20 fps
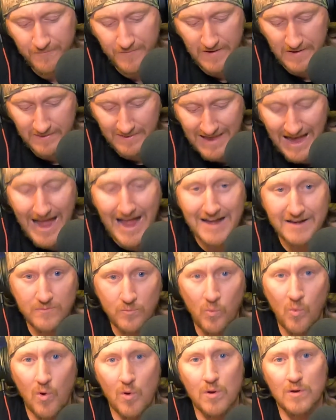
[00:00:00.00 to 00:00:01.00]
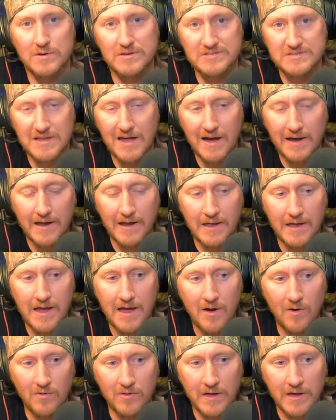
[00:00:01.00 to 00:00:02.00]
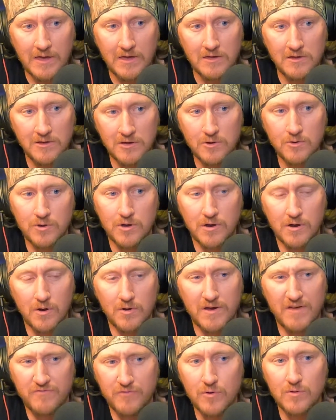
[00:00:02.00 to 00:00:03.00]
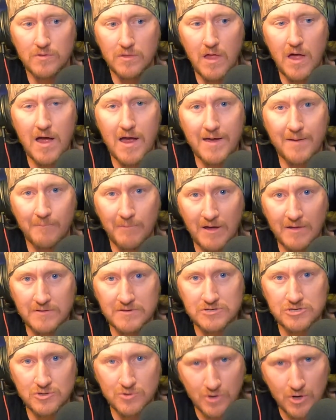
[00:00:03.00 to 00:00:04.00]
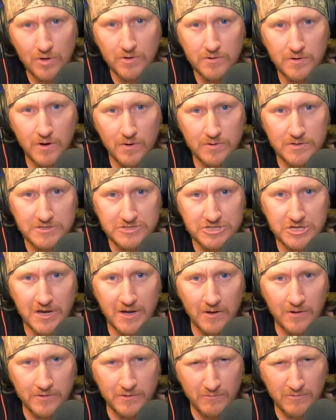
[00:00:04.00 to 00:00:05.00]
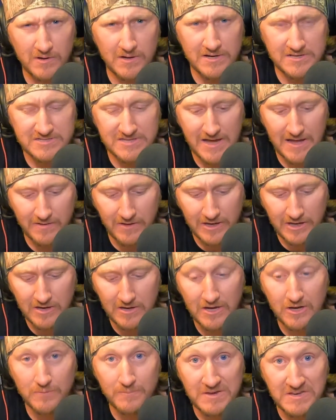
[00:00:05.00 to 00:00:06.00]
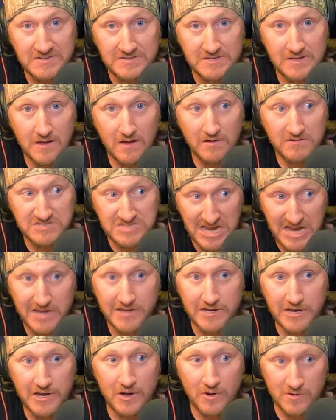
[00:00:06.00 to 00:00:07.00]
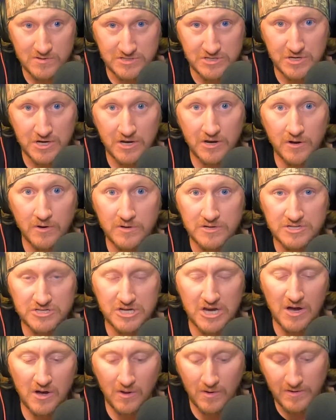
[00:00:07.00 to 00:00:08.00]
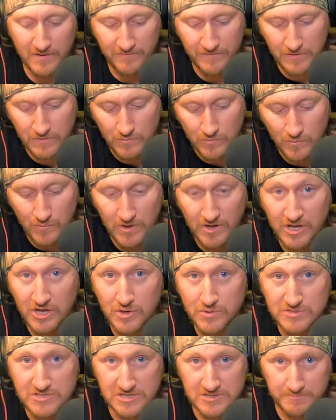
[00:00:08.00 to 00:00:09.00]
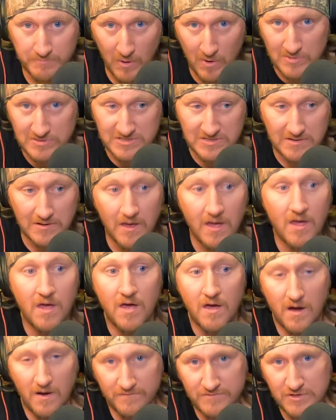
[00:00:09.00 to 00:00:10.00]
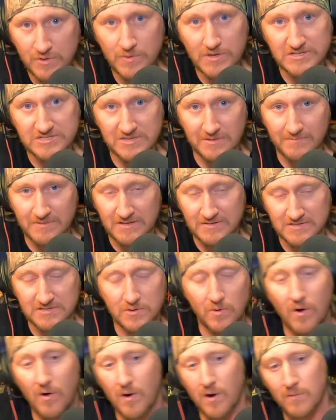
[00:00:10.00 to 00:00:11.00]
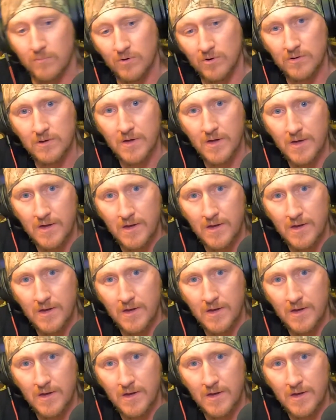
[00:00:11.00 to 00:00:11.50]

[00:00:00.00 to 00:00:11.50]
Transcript: that word is not getting out, like, you could go, if you're lying about this, you could go to jail. You realize that? Like, you could be 10 years, you can go to jail if you accuse this person of doing something so horrible,